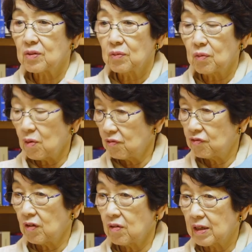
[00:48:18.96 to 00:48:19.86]
to
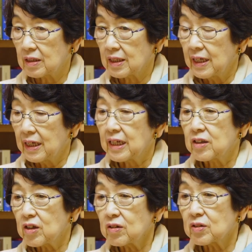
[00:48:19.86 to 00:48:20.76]
flourish.
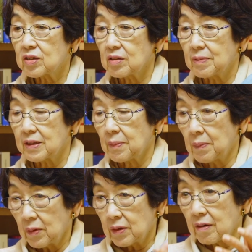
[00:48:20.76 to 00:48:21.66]
It used to be the
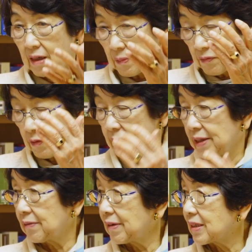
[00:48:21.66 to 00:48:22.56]
model come from
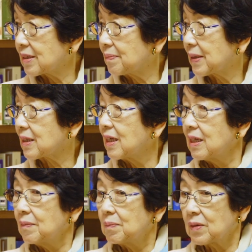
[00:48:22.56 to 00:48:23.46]
the West, but
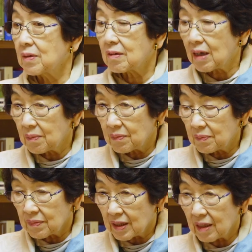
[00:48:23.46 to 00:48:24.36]
model can
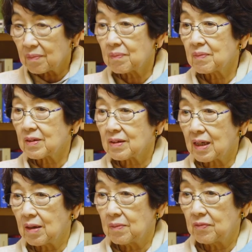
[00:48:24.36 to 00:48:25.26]

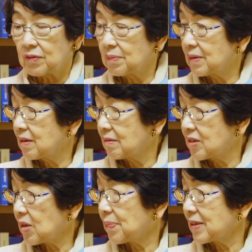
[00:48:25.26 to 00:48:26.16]
come from the
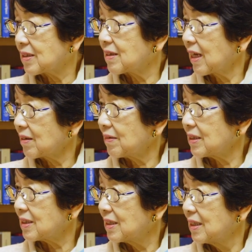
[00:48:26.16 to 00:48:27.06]
Japanese
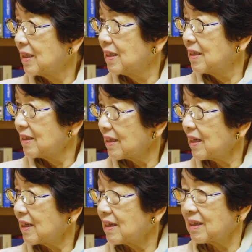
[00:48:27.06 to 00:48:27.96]
language,
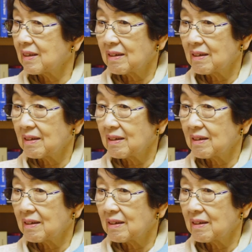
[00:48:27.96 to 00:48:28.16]
and